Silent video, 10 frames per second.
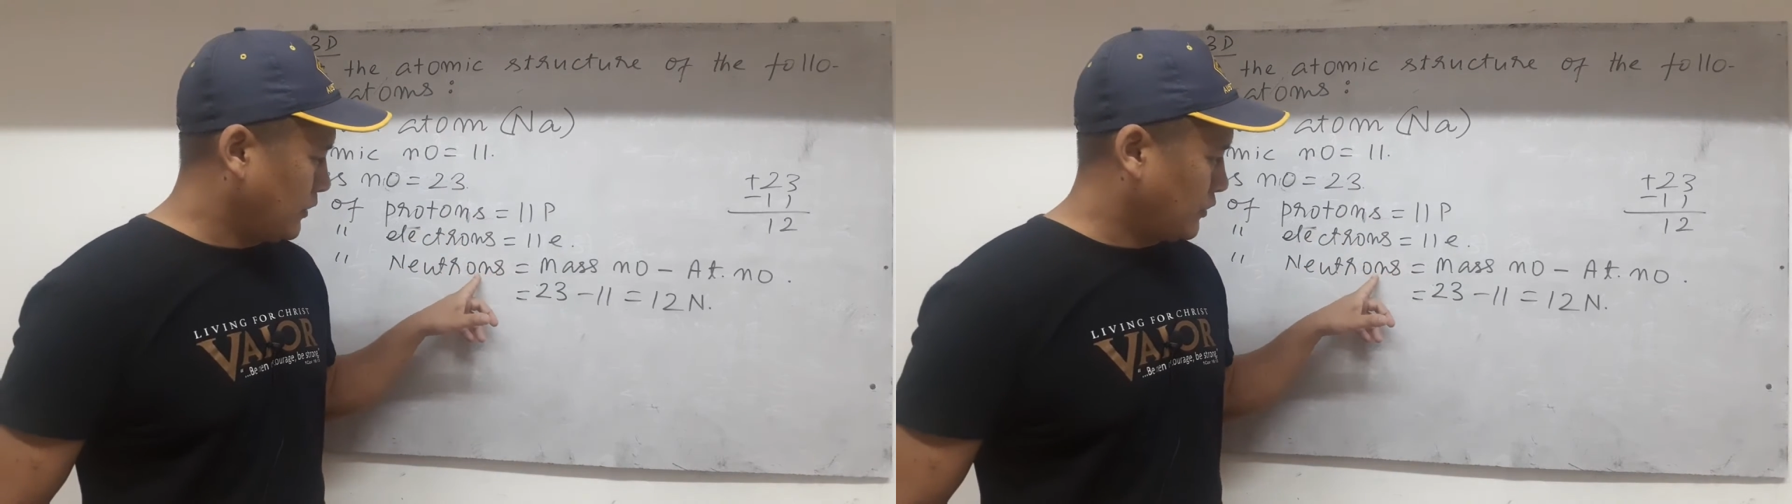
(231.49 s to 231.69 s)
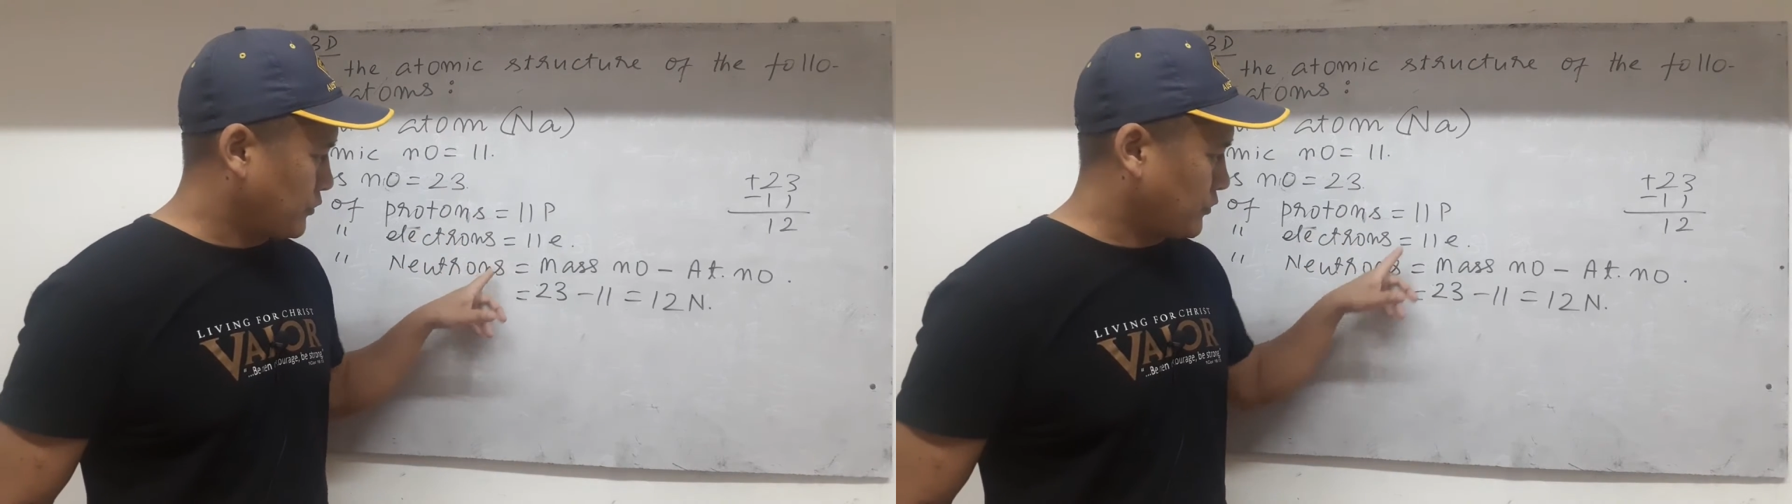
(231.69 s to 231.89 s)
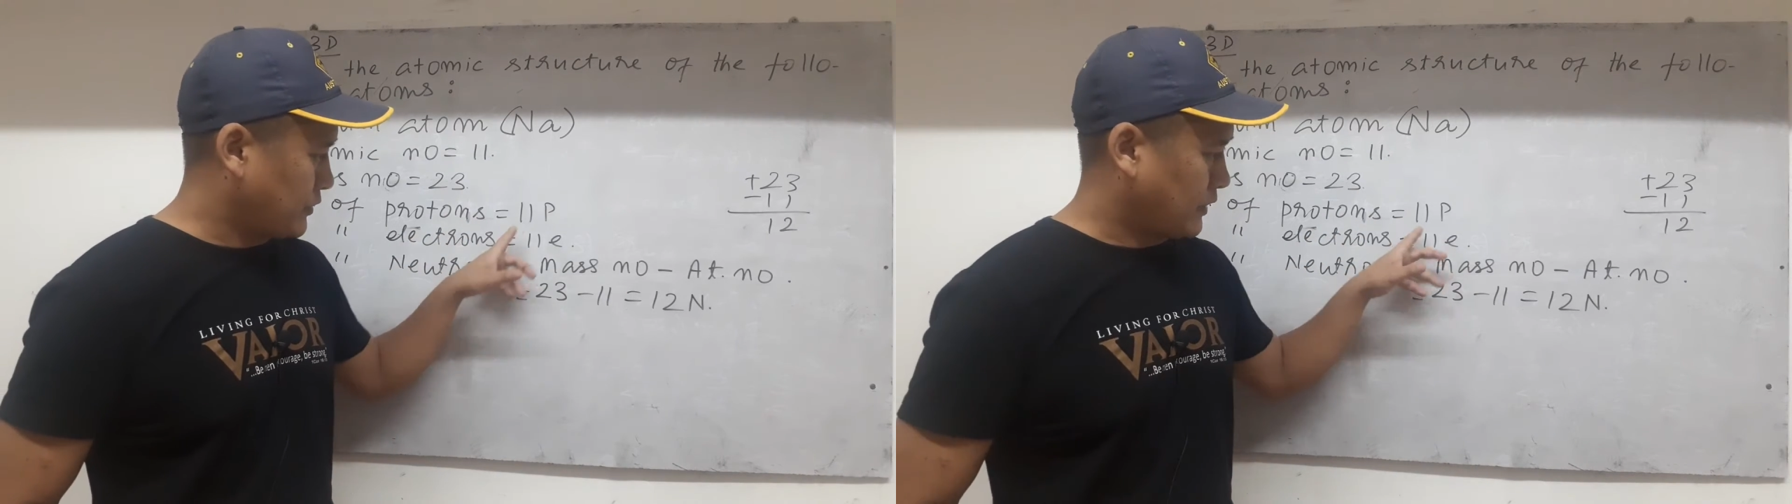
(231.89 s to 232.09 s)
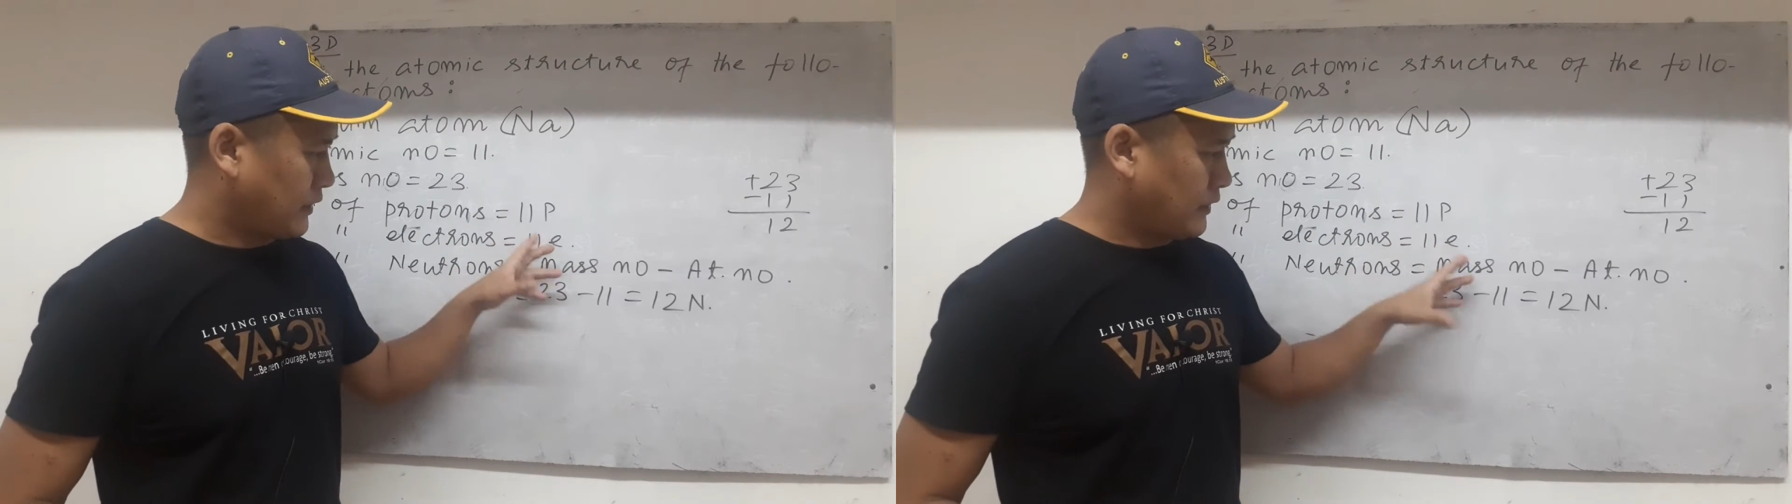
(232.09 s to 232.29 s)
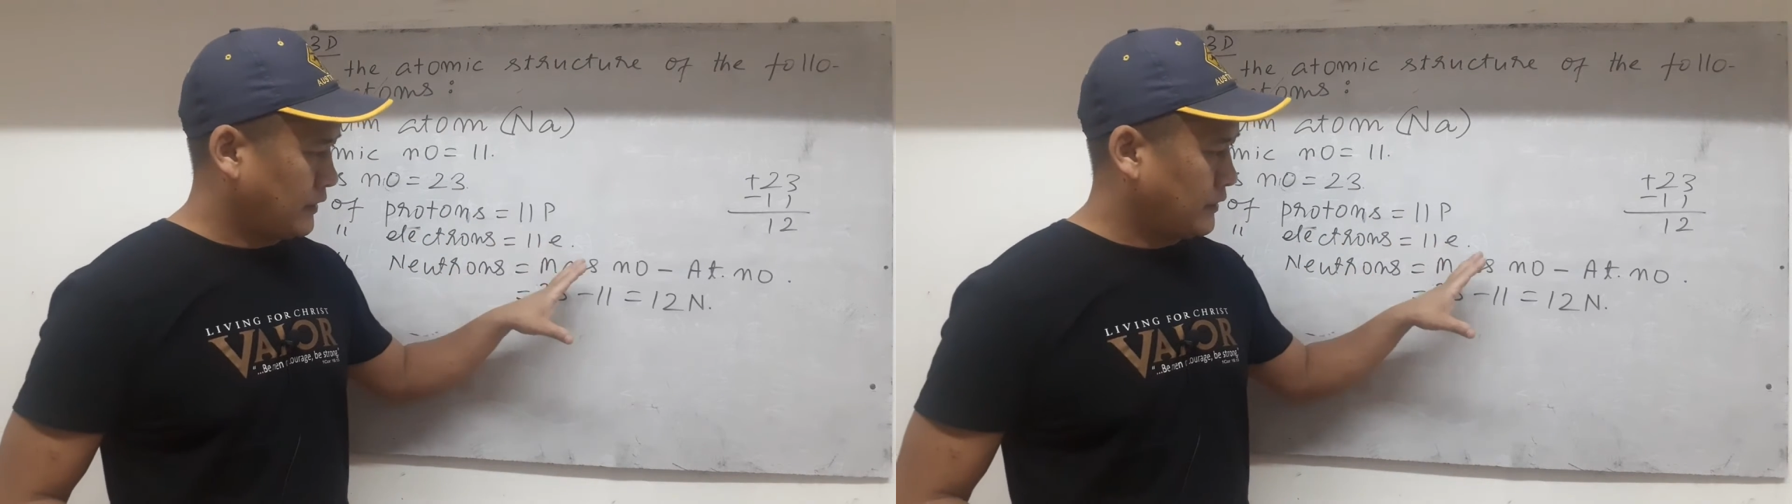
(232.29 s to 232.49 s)
neutrons are
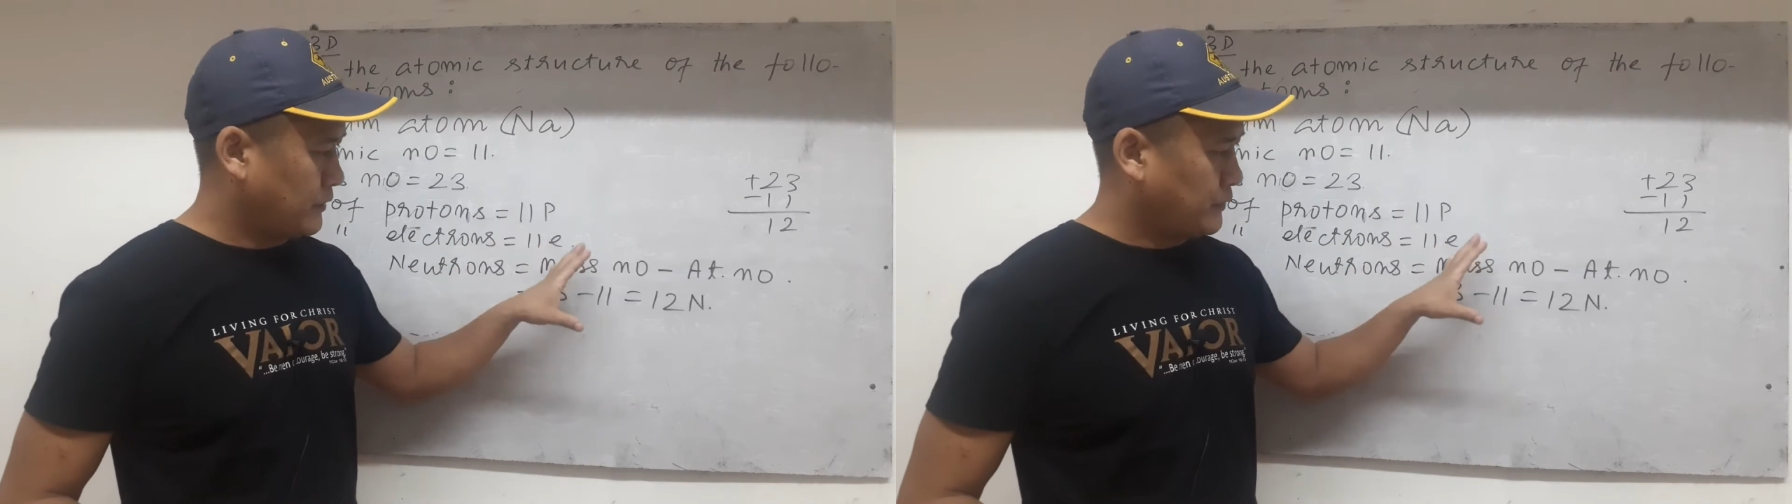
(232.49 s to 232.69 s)
there